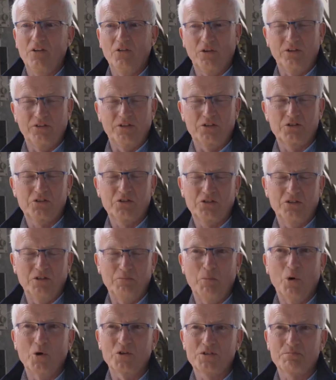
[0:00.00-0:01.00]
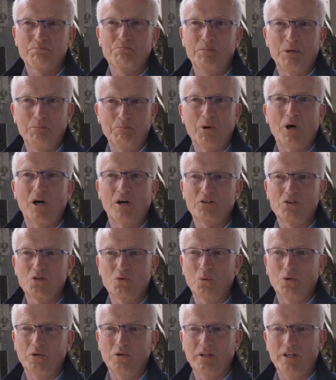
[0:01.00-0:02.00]
And the most
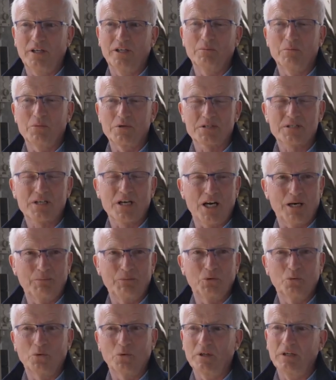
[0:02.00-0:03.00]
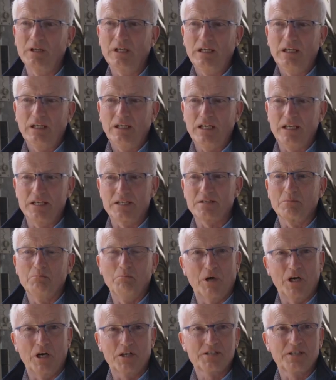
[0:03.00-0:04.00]
important one and the most common one is
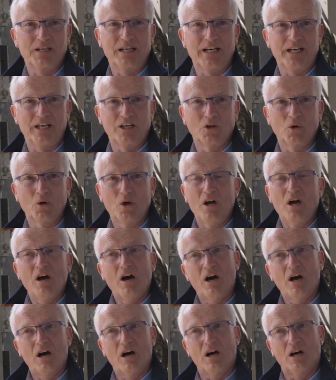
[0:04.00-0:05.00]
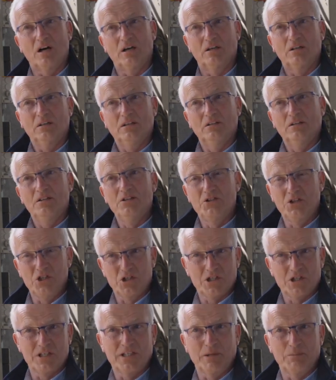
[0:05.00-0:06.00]
mortellaro or digital